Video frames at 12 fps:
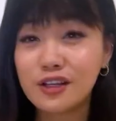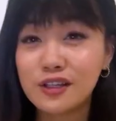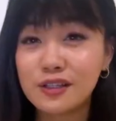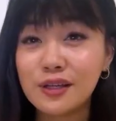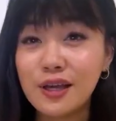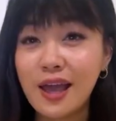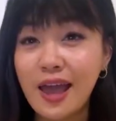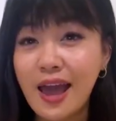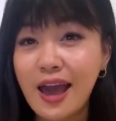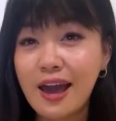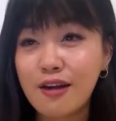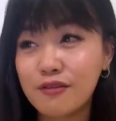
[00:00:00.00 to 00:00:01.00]
to
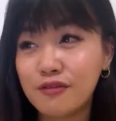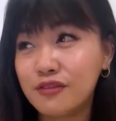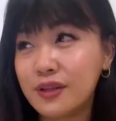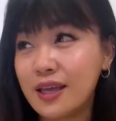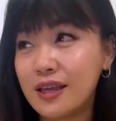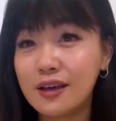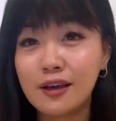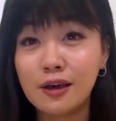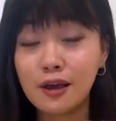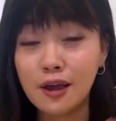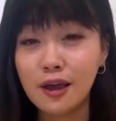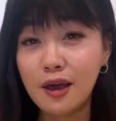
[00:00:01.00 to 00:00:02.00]
have like
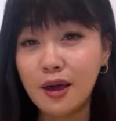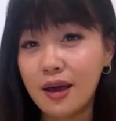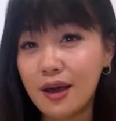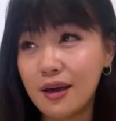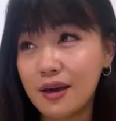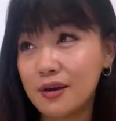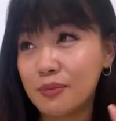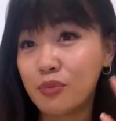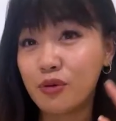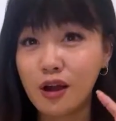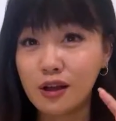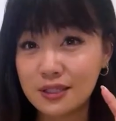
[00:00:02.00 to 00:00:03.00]
a
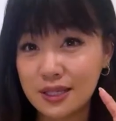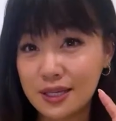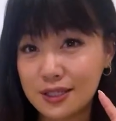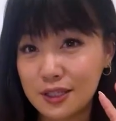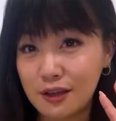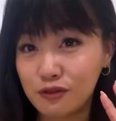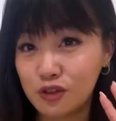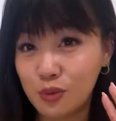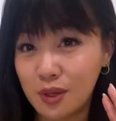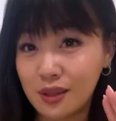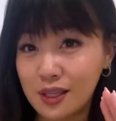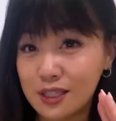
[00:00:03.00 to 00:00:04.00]
process of
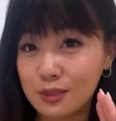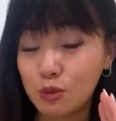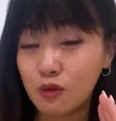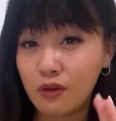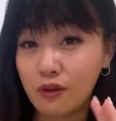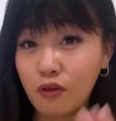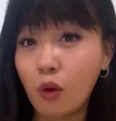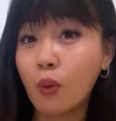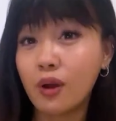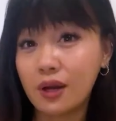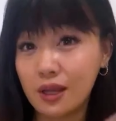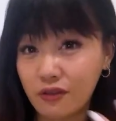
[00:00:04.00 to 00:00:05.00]
doing this moving
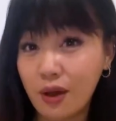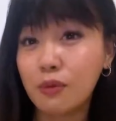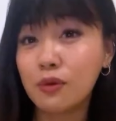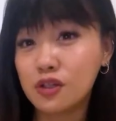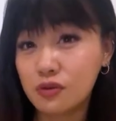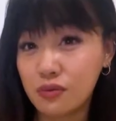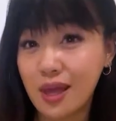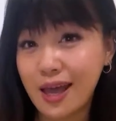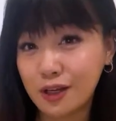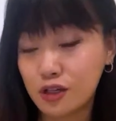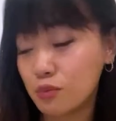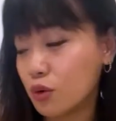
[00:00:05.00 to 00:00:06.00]
forward. If I were to
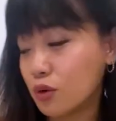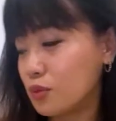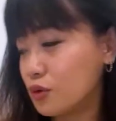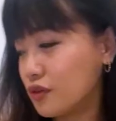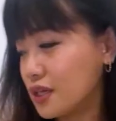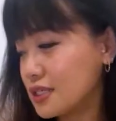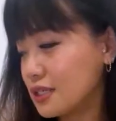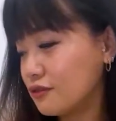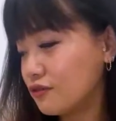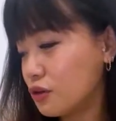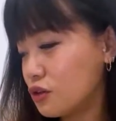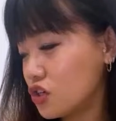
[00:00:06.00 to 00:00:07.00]
react to more movies in
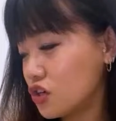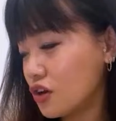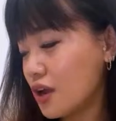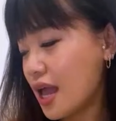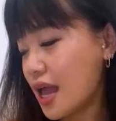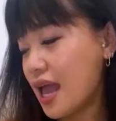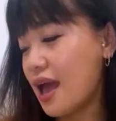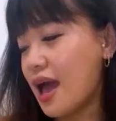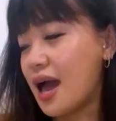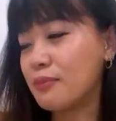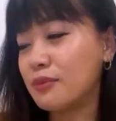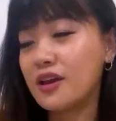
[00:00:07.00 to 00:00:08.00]
future,
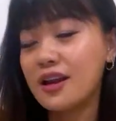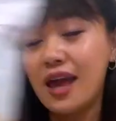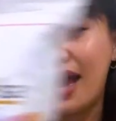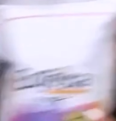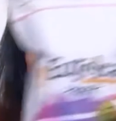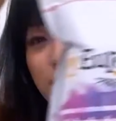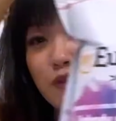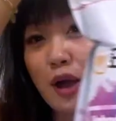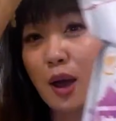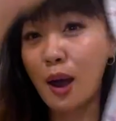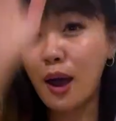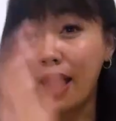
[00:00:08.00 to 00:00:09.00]
I'm gonna have
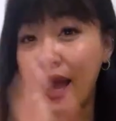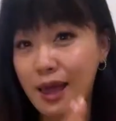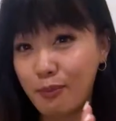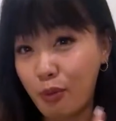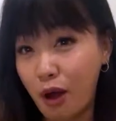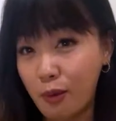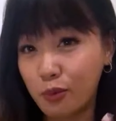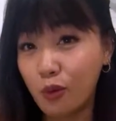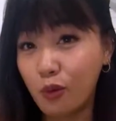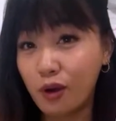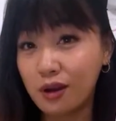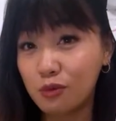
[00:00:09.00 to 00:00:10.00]
a
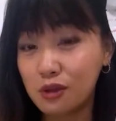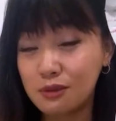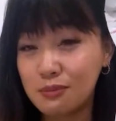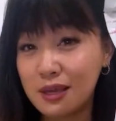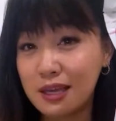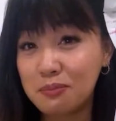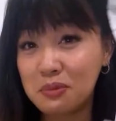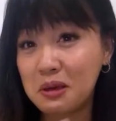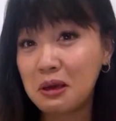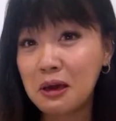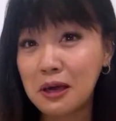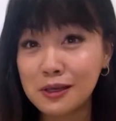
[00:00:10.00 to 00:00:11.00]
popcorn with me
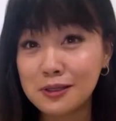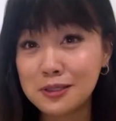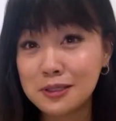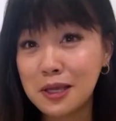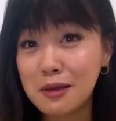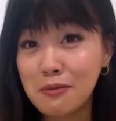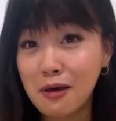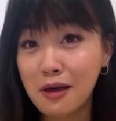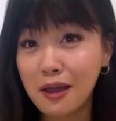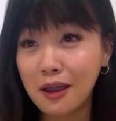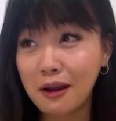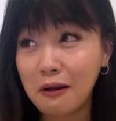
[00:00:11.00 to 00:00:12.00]
because come
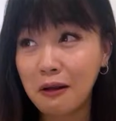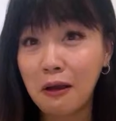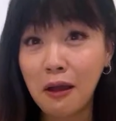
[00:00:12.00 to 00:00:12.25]
on,